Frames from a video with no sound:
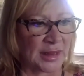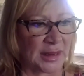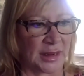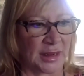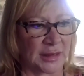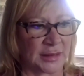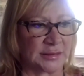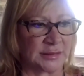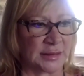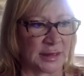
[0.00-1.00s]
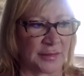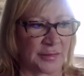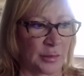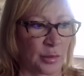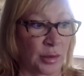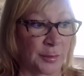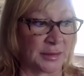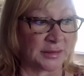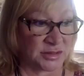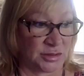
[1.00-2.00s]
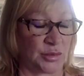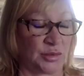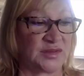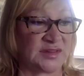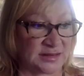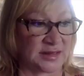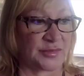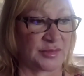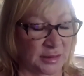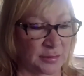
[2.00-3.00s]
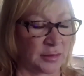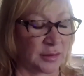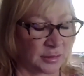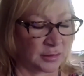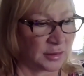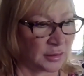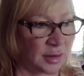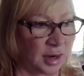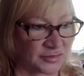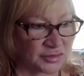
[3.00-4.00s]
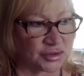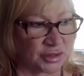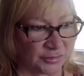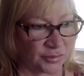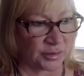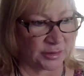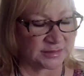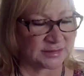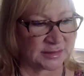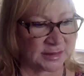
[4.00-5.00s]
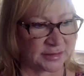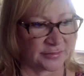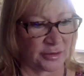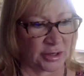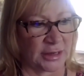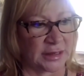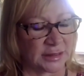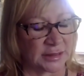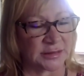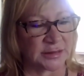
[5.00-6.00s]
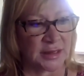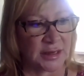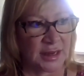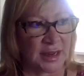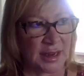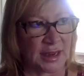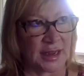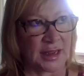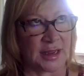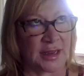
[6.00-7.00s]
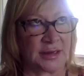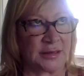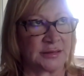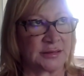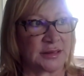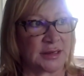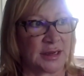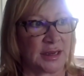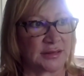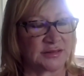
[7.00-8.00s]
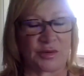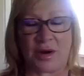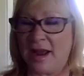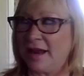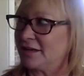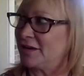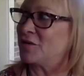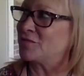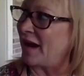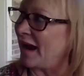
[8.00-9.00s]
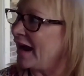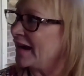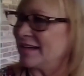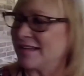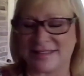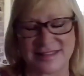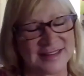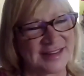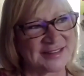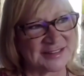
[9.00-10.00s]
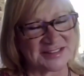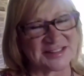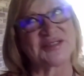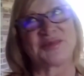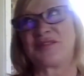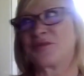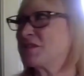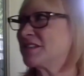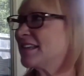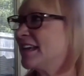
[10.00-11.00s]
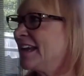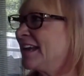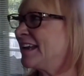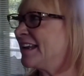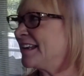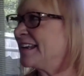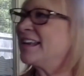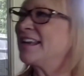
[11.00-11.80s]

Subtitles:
and they wanted me to say something in the Officer Jenny voice at the very end, and so I had to go back and listen to my voice again,